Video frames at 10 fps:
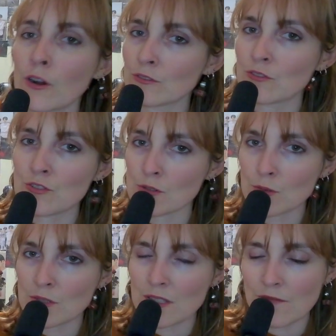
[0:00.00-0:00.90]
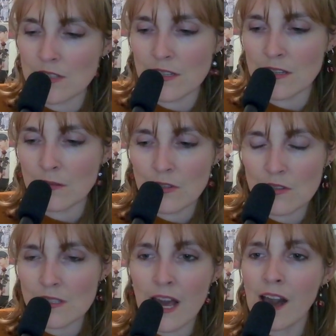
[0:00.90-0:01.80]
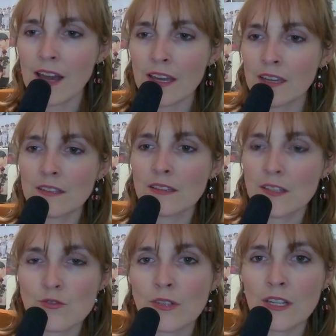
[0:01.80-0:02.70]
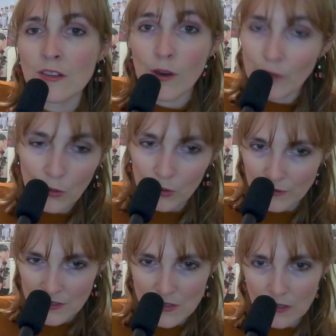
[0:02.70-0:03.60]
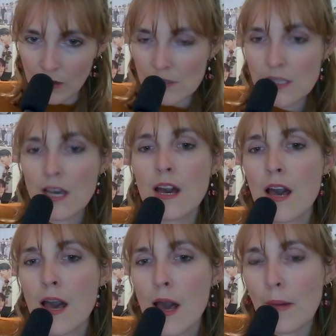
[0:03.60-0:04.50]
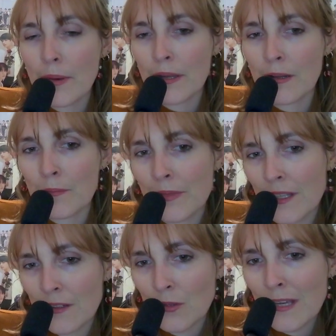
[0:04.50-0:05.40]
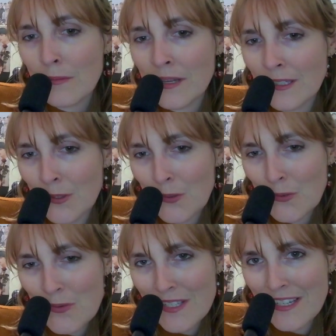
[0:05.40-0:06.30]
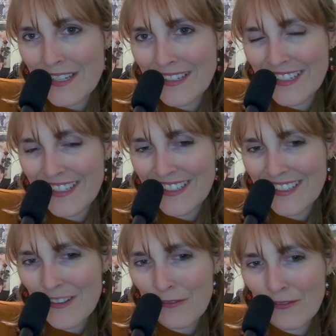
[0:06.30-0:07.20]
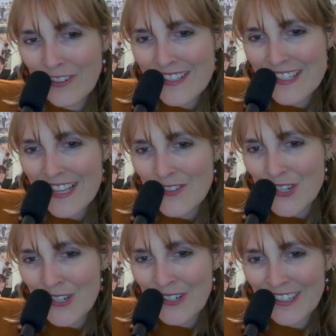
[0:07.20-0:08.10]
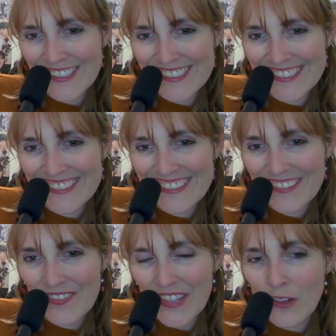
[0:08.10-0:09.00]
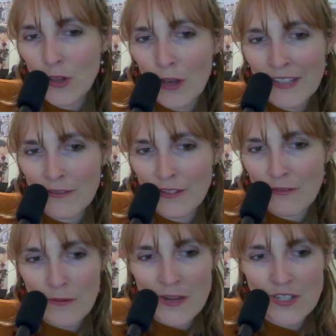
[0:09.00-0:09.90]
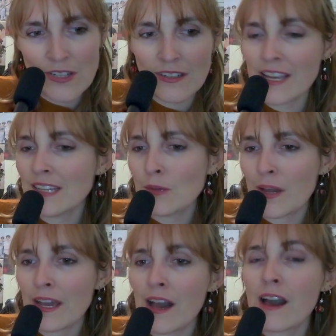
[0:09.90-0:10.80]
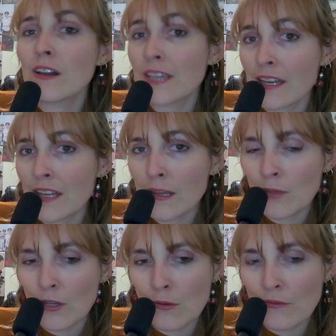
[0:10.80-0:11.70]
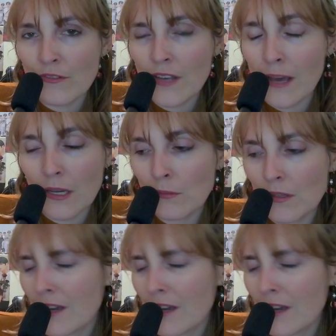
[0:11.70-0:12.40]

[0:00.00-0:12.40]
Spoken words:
to choose with 17 because I literally love all of their songs. But look at my little Uzi. Front and center. Love that V formation. Anyway, again, I'm not a professional